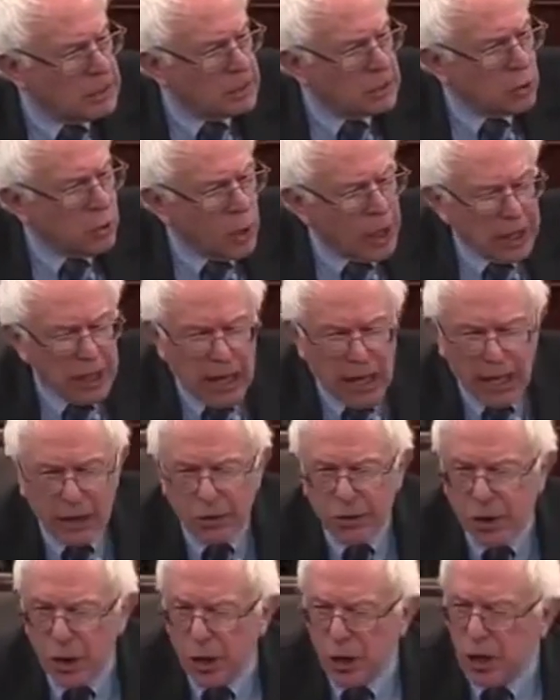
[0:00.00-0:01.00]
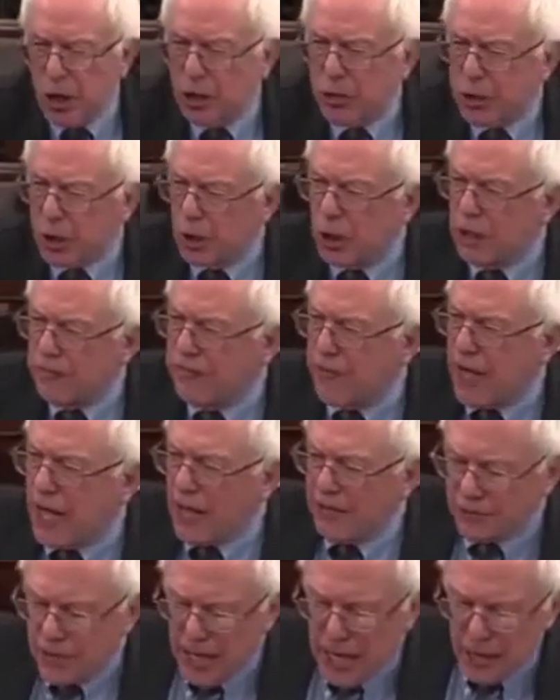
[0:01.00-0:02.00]
$28,000, $30,000,
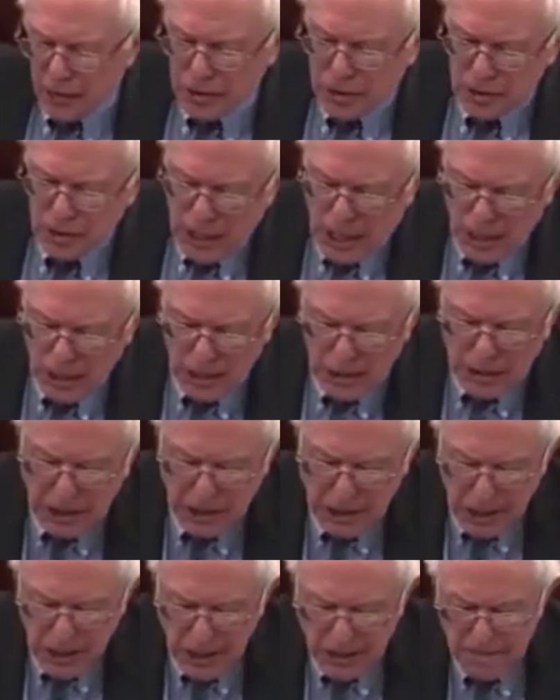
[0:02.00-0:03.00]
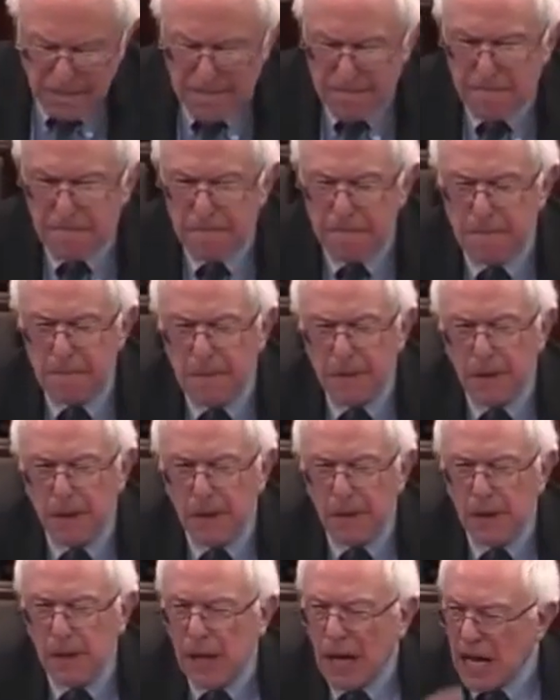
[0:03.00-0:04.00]
$35,000 a year,
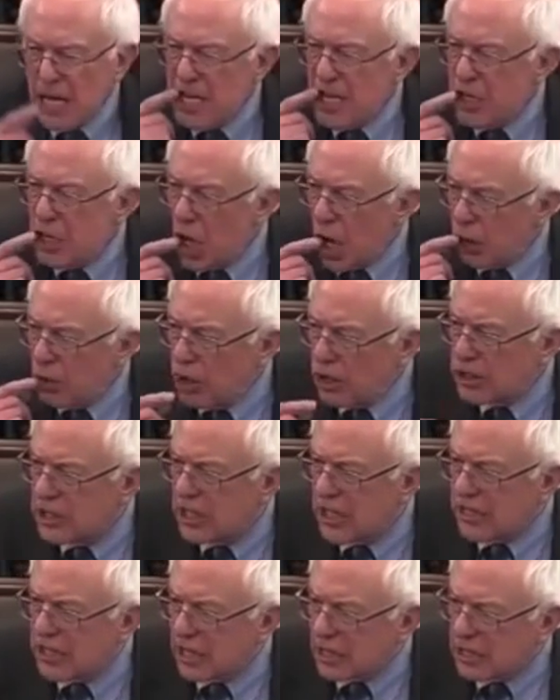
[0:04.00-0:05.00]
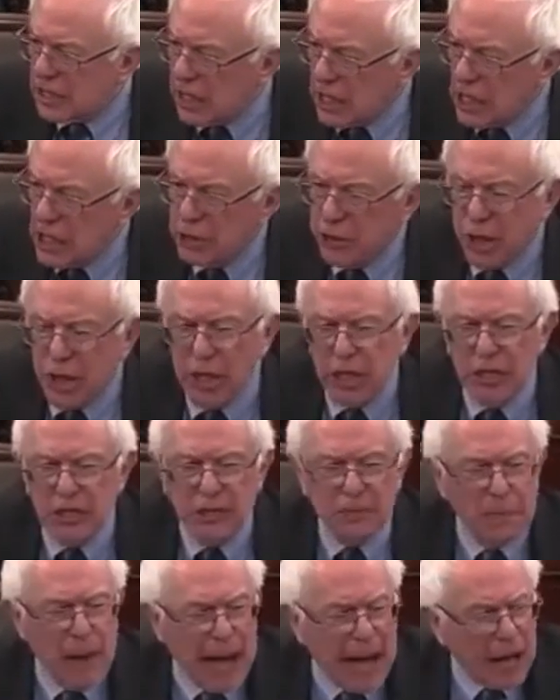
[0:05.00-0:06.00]
and you notice that the teeth in
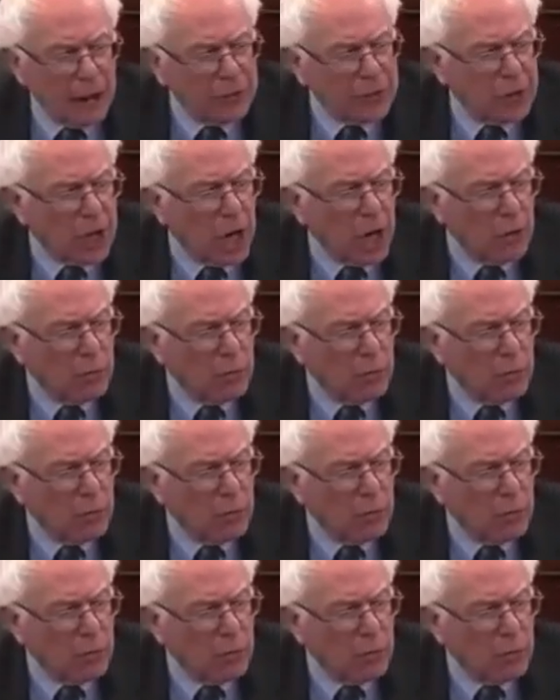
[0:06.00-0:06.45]
his mouth are